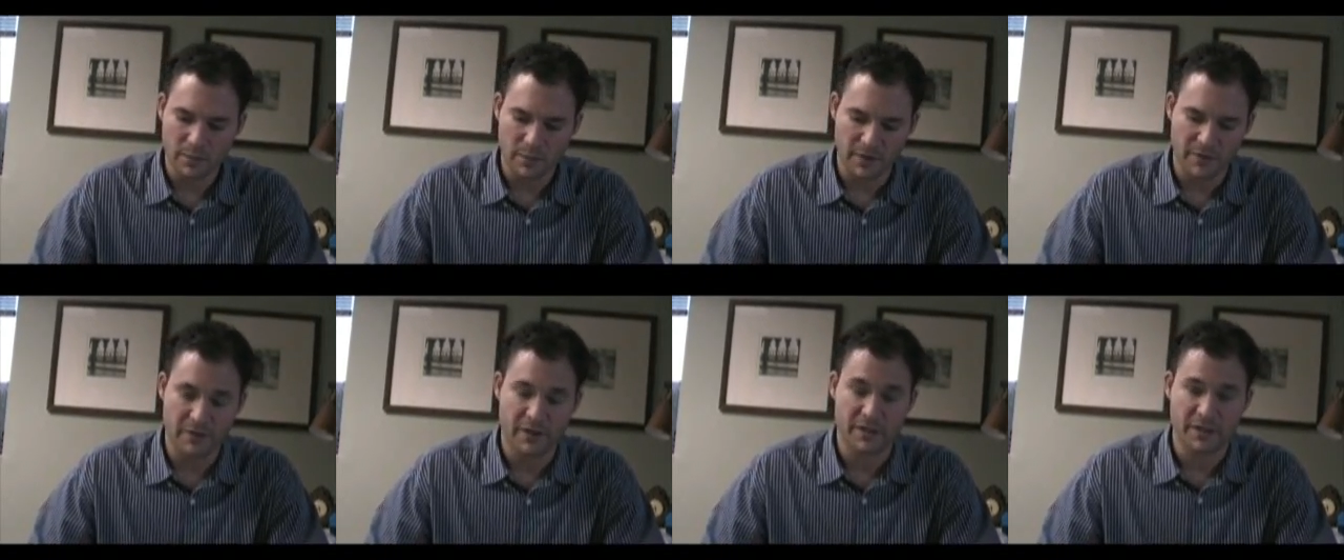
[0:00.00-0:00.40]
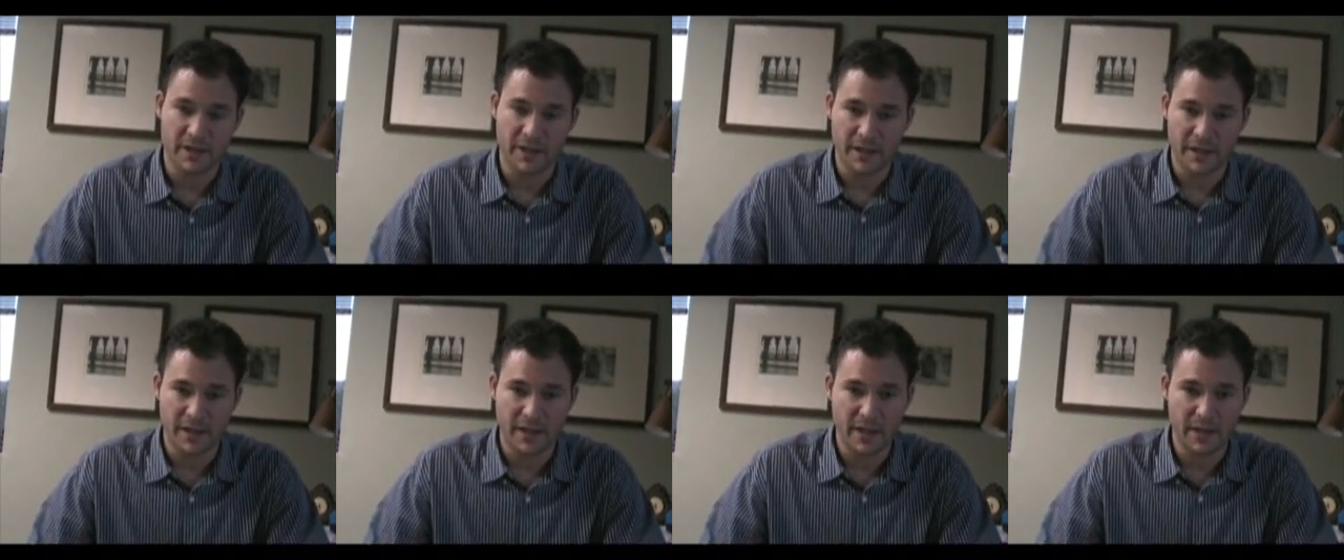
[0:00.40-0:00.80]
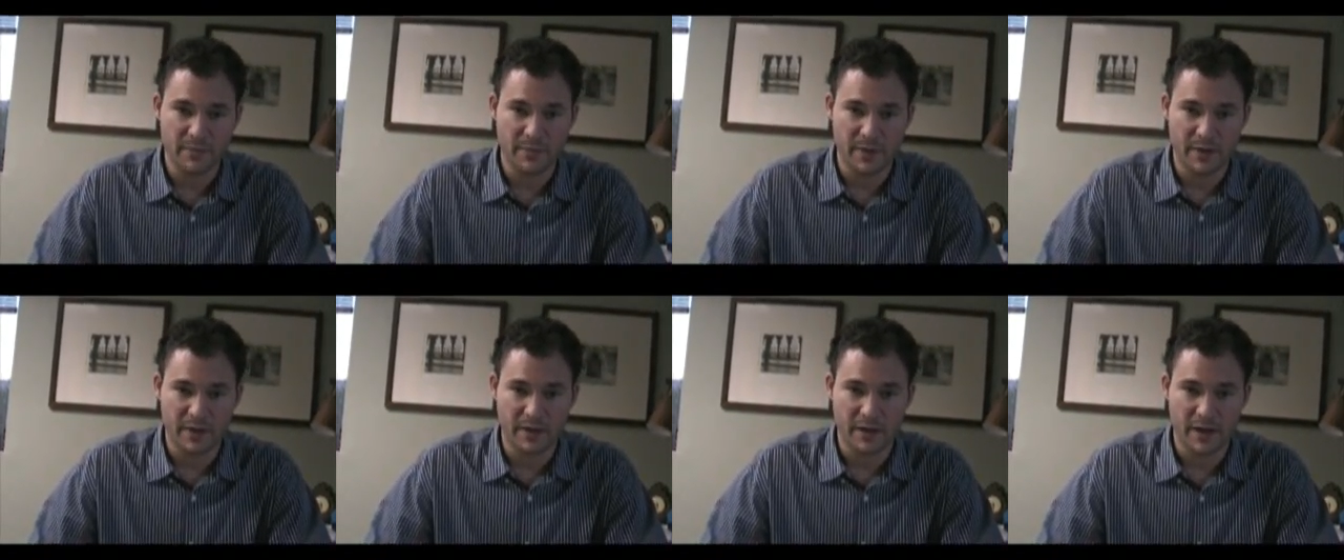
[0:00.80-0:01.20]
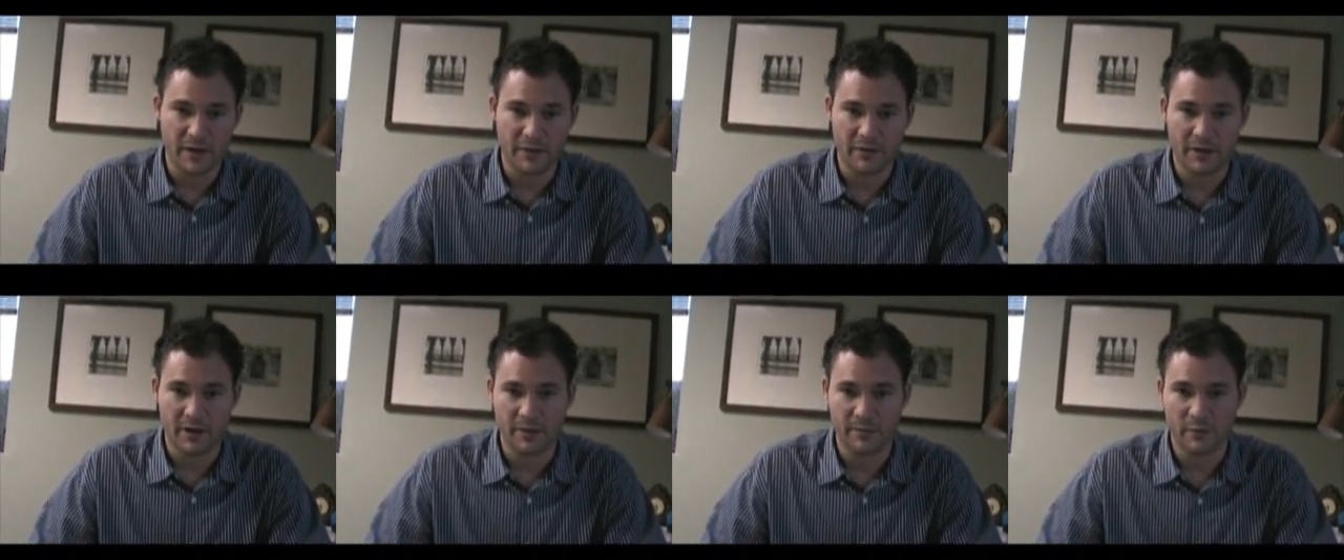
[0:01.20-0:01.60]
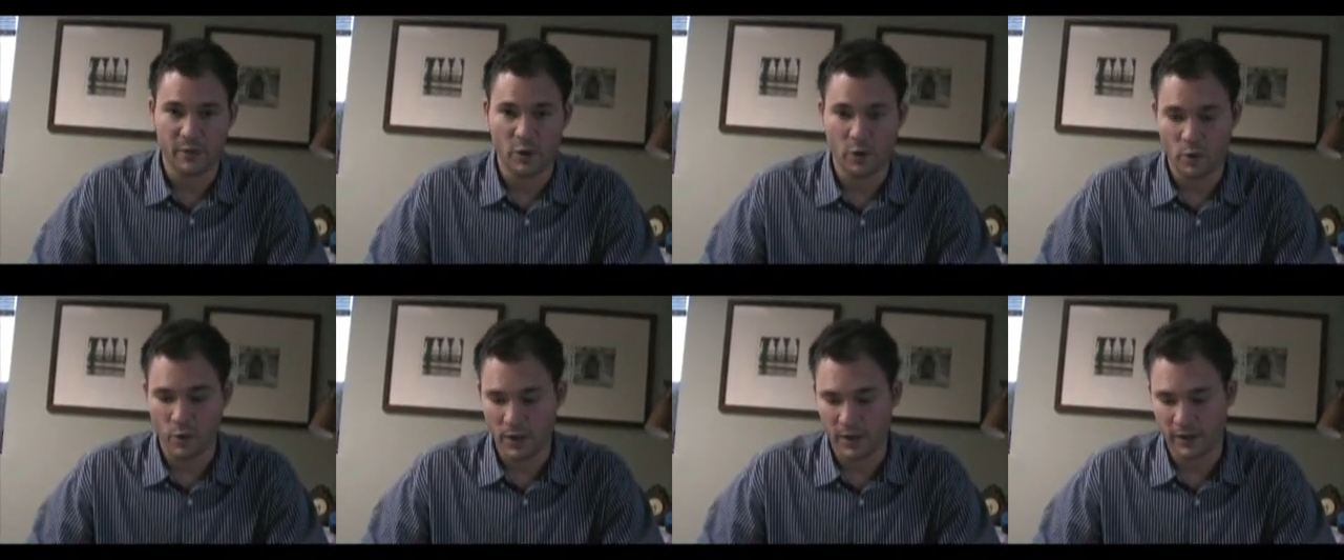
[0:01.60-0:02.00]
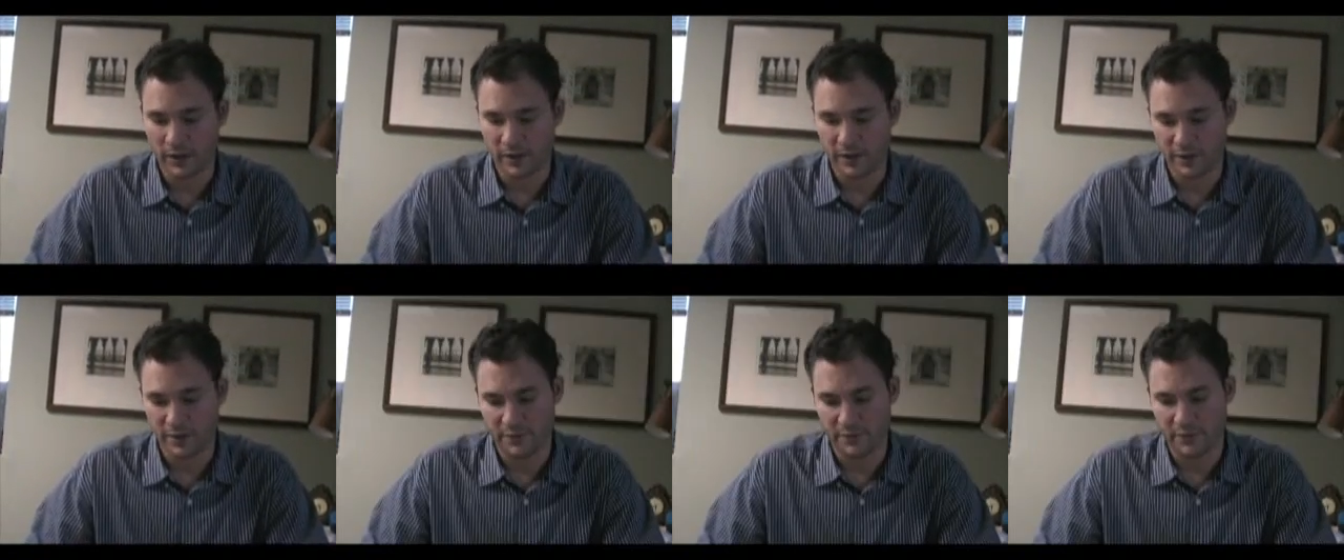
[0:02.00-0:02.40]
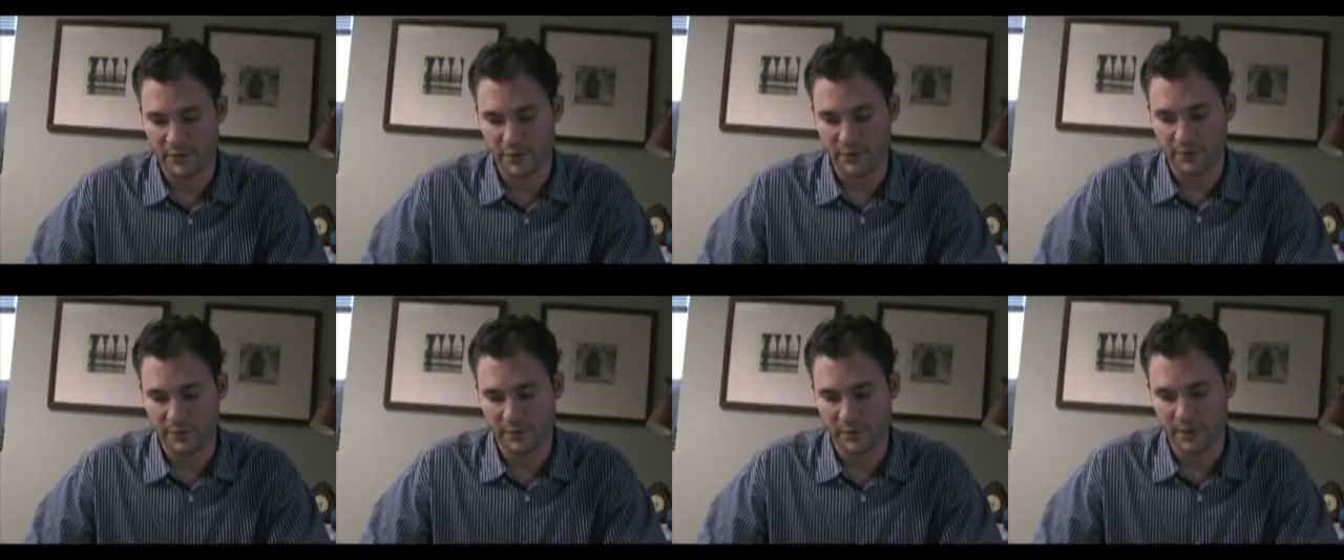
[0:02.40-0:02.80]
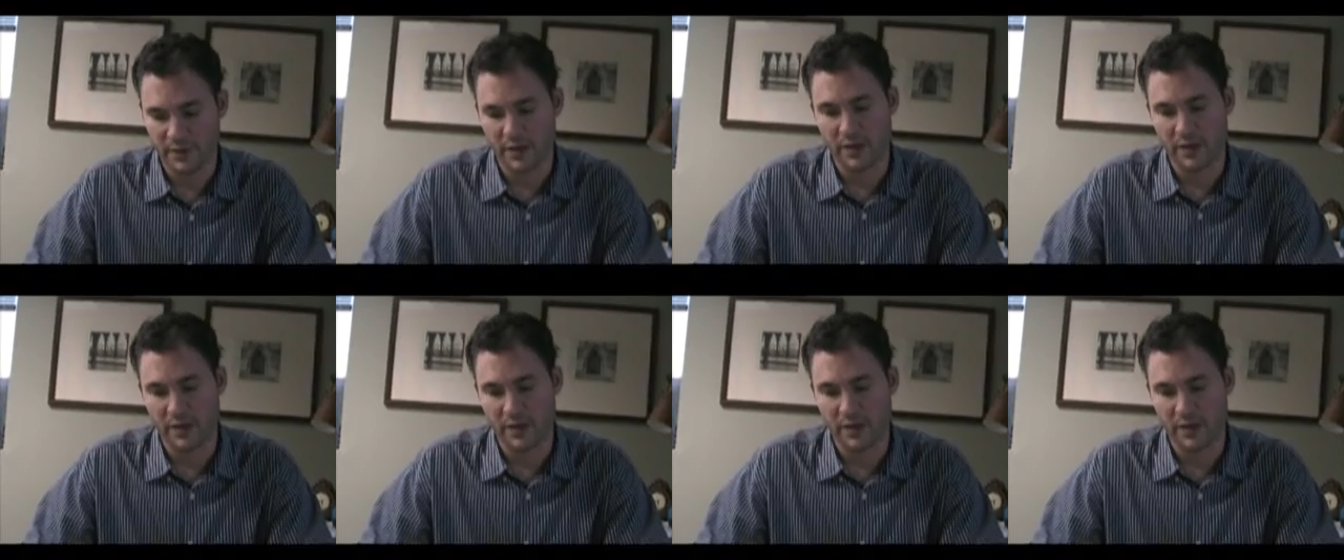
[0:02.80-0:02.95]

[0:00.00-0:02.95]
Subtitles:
But if they say keeping, I run them quickly through